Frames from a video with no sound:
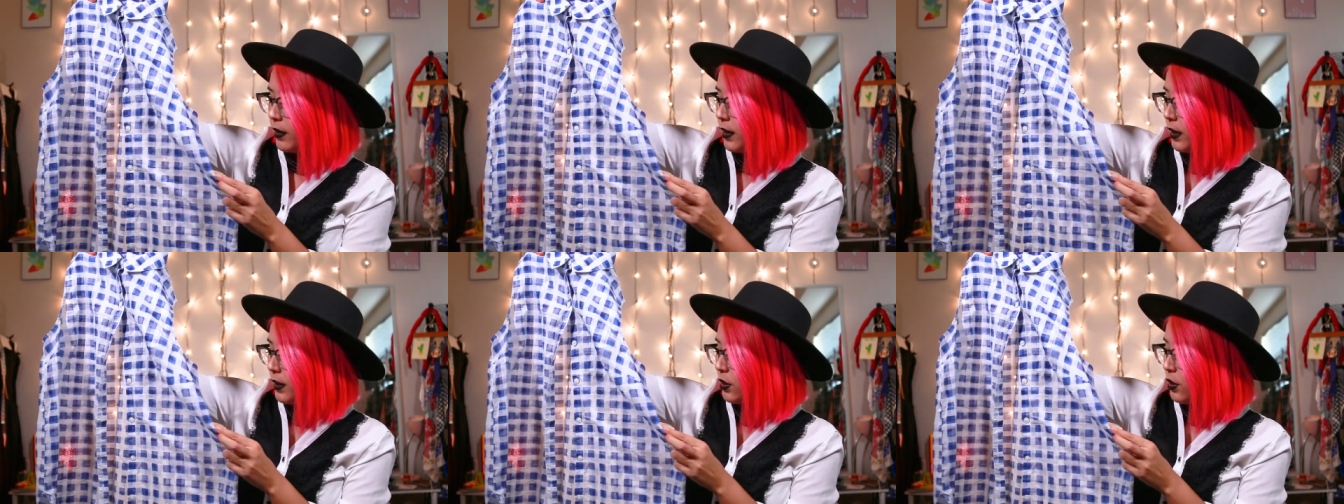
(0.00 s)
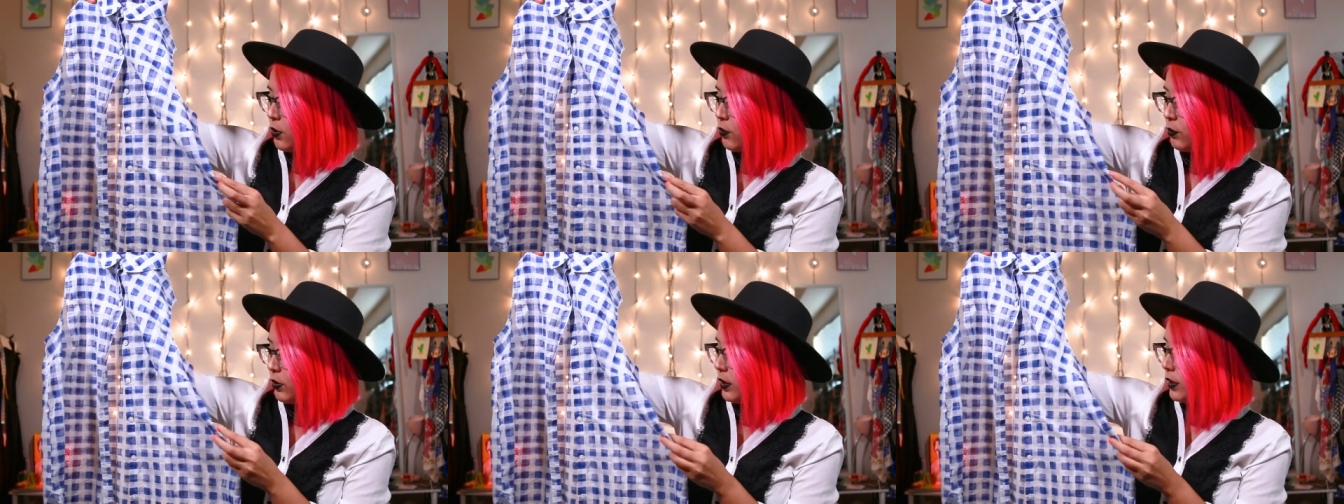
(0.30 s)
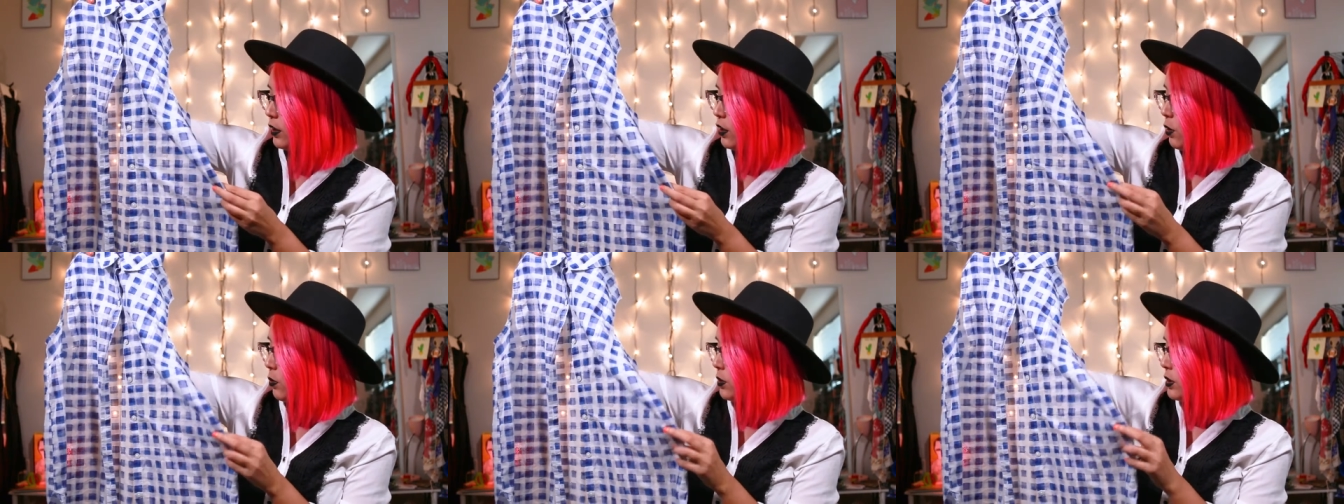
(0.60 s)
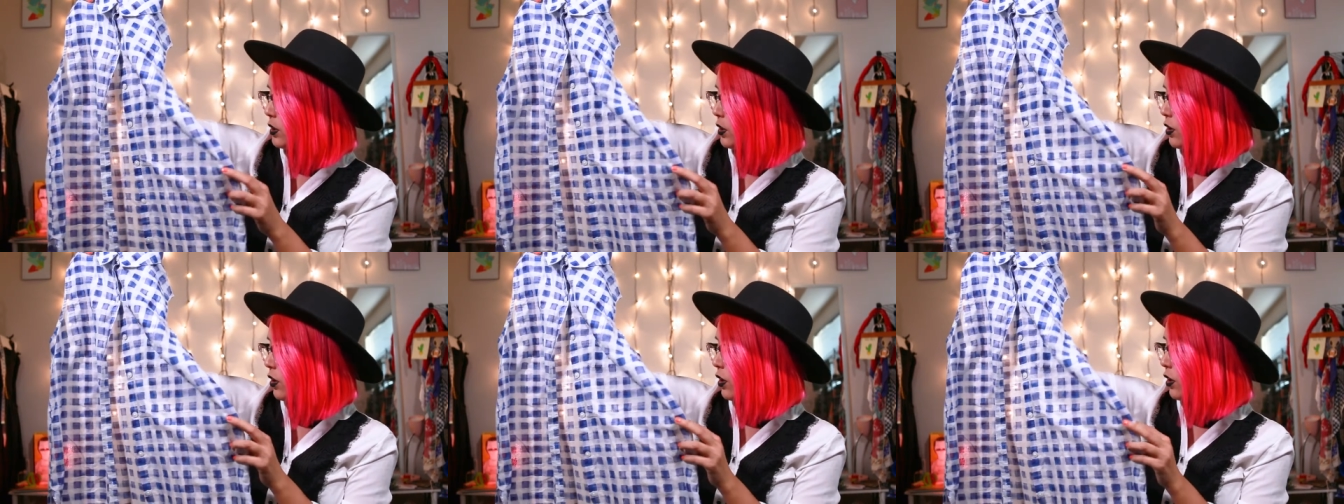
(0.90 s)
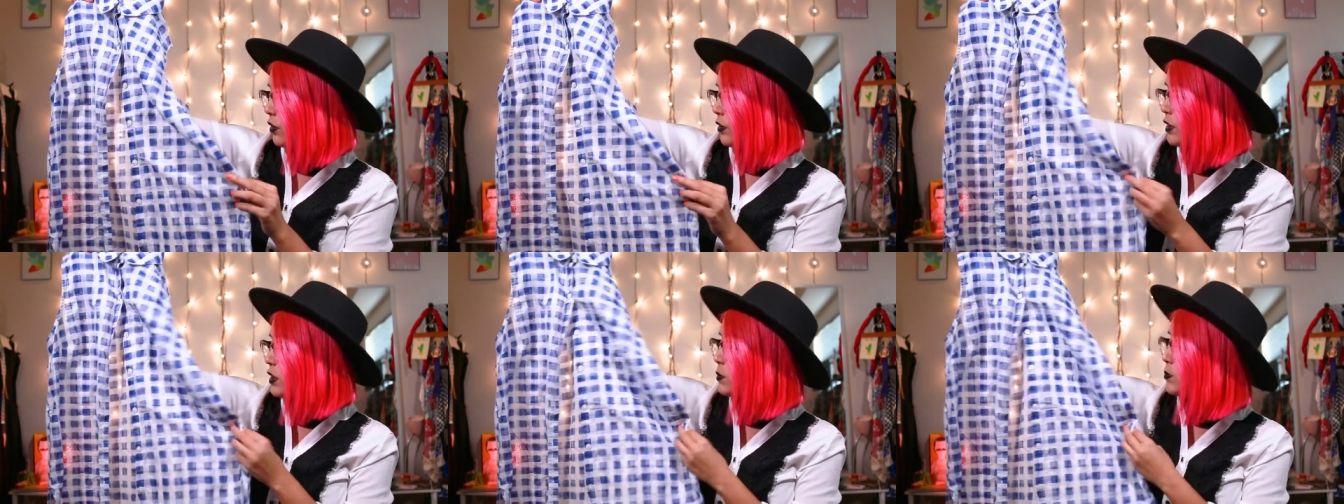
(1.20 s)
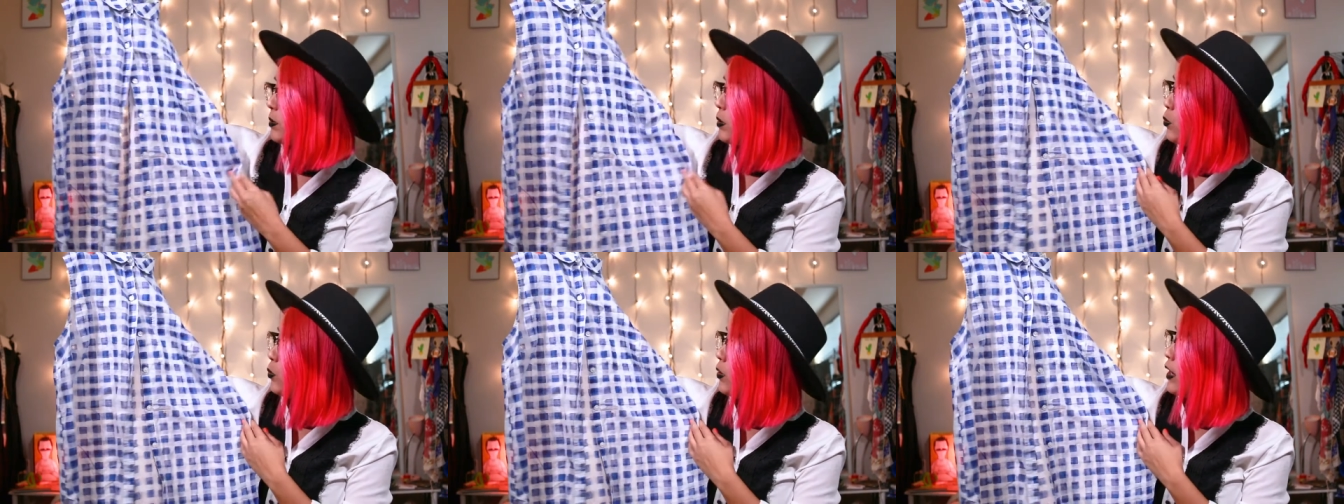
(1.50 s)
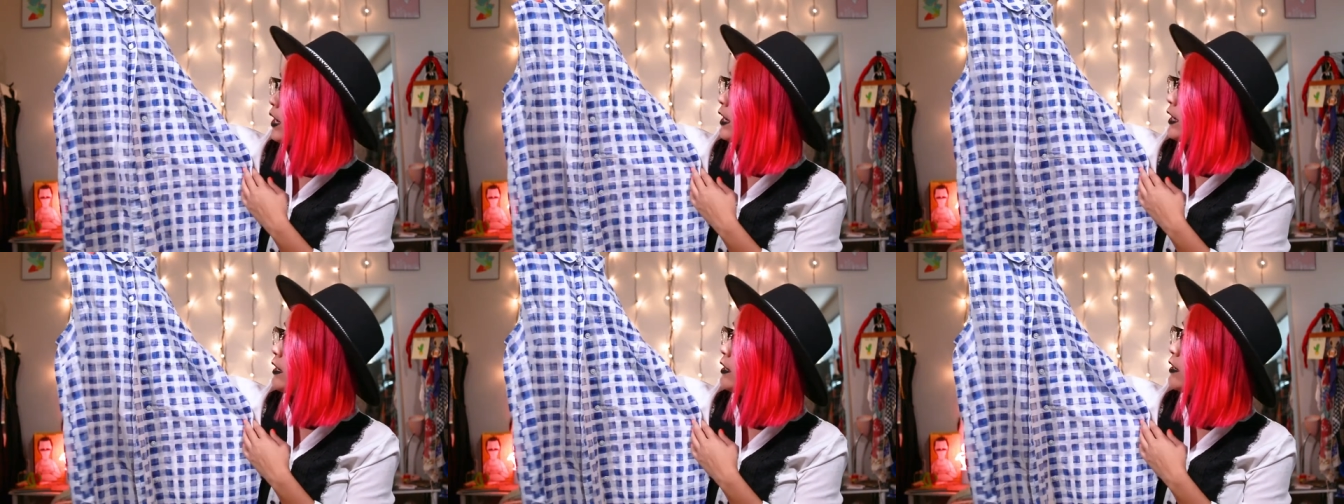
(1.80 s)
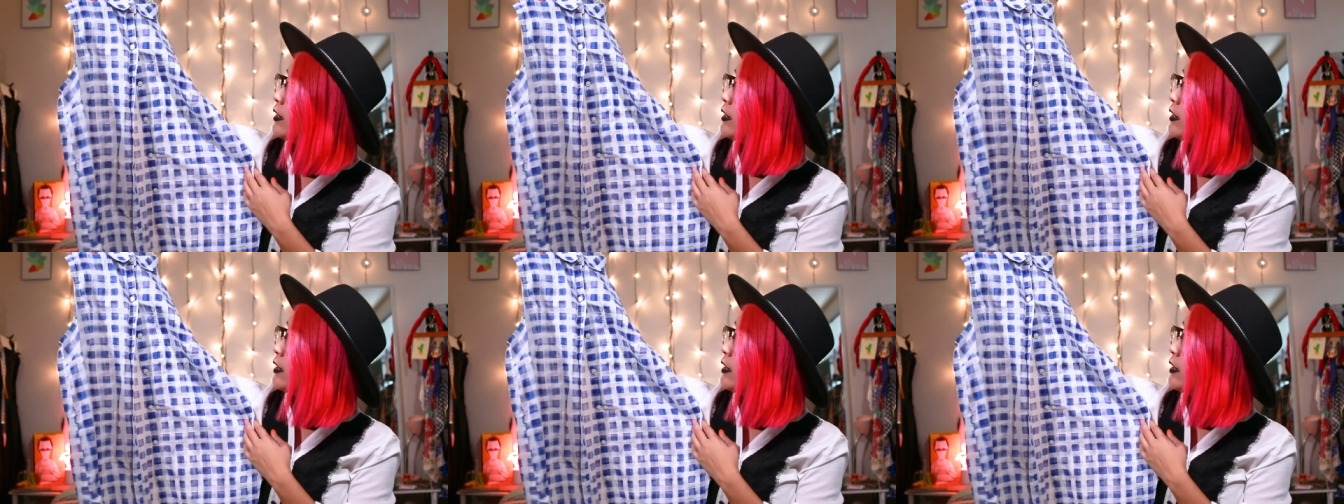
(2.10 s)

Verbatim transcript: I don't really know what to call this, but what I